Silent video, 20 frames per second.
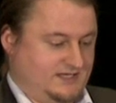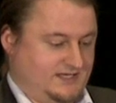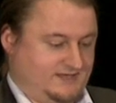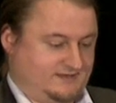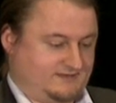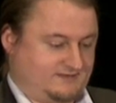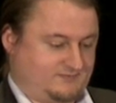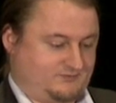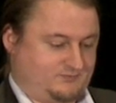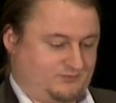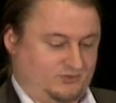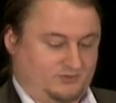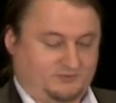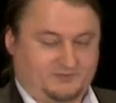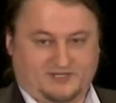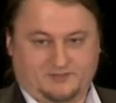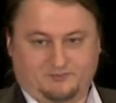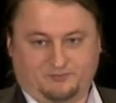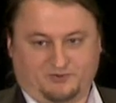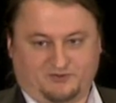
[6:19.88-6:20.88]
it's
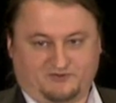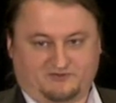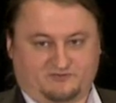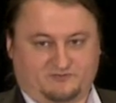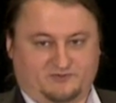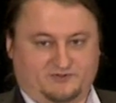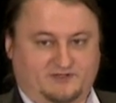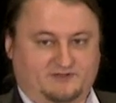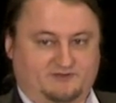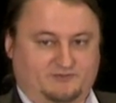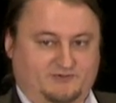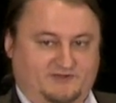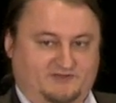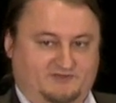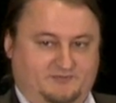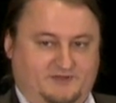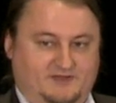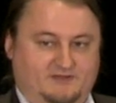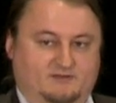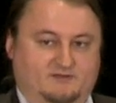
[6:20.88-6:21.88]
probably impossible and too
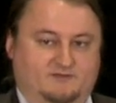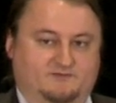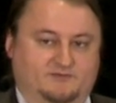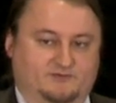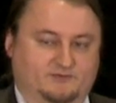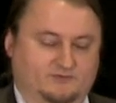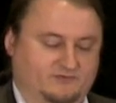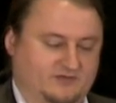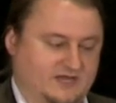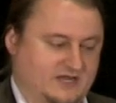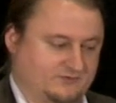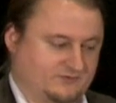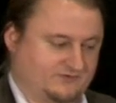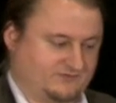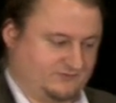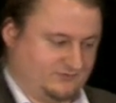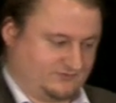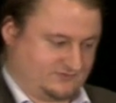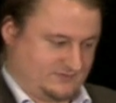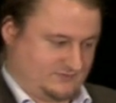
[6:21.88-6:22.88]
expensive to do that with
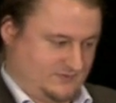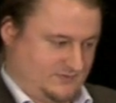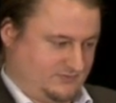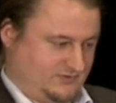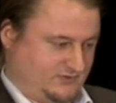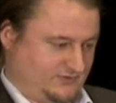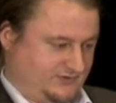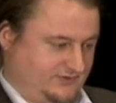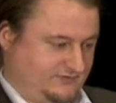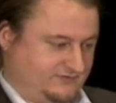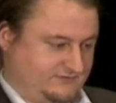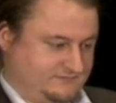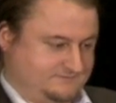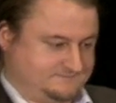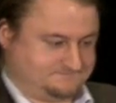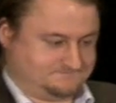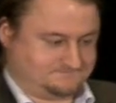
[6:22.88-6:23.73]
full-time employees.